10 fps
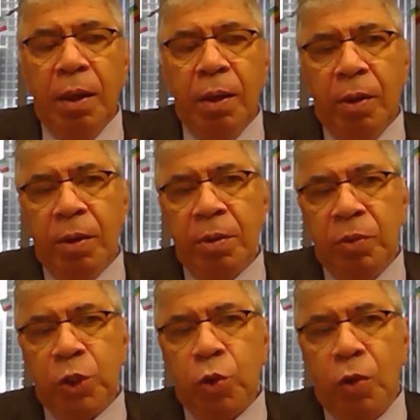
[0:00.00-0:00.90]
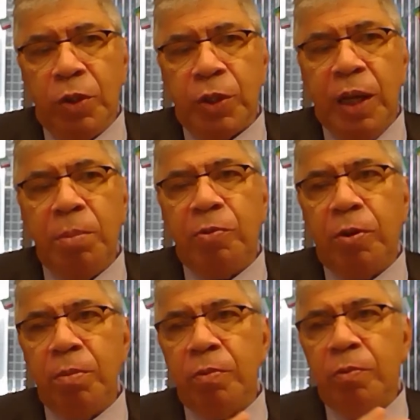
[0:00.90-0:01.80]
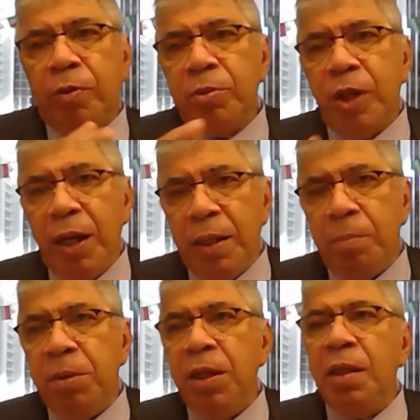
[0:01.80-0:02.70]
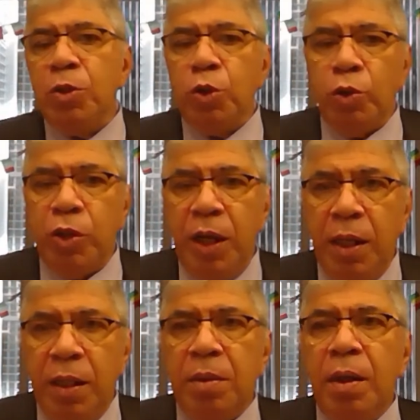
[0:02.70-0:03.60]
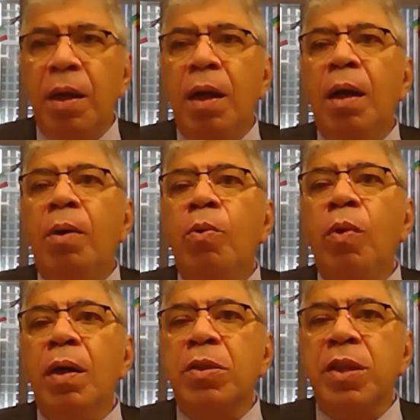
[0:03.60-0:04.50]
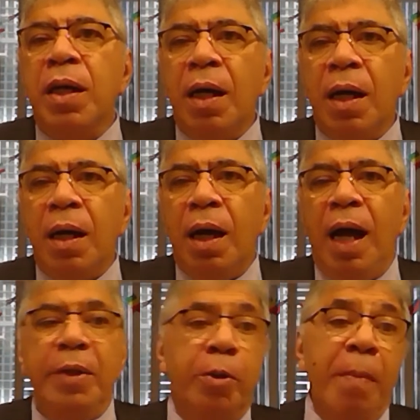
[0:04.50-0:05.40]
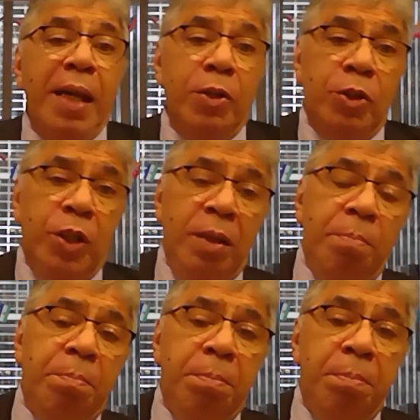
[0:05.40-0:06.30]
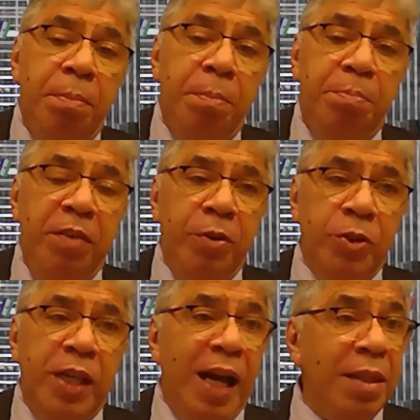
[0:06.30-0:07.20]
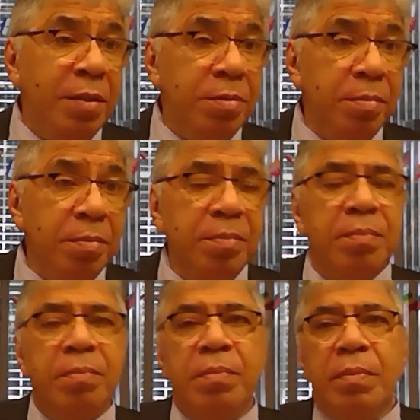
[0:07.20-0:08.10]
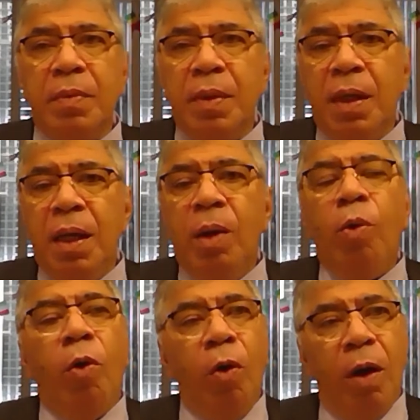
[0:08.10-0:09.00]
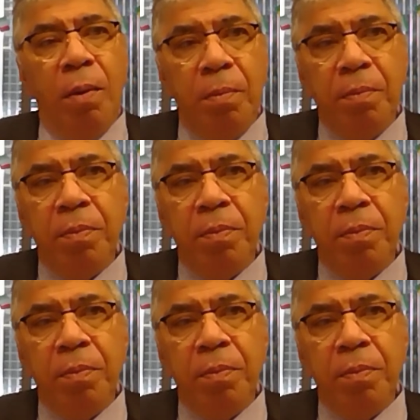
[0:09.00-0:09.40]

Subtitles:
resource coming from China being associated with either managing previous debt or